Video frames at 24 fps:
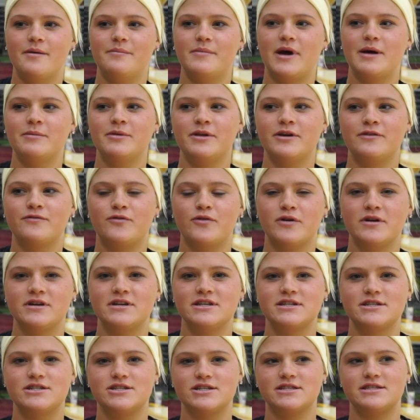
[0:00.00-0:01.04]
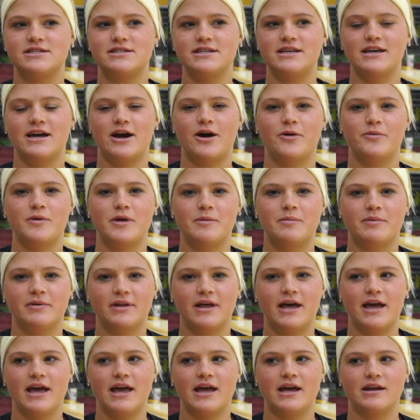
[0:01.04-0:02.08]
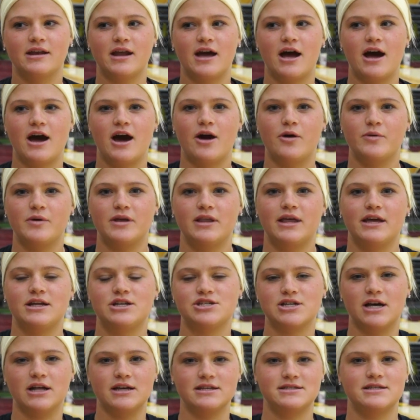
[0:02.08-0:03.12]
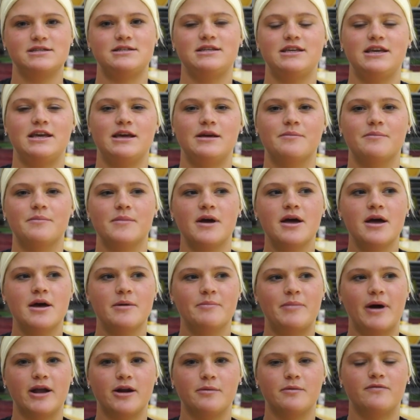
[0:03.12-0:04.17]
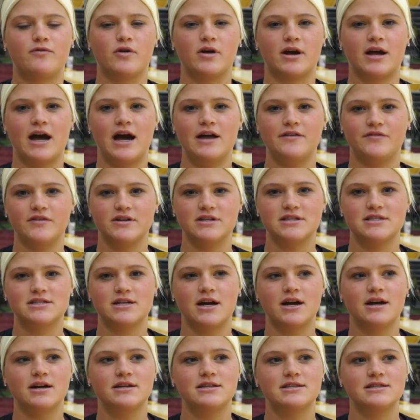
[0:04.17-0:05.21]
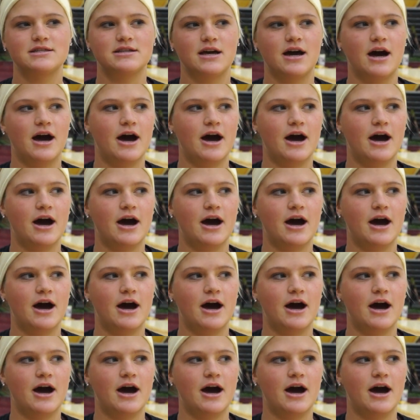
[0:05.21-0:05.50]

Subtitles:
I'm looking forward to just see how we play and how we like gel as a team better before conference starts.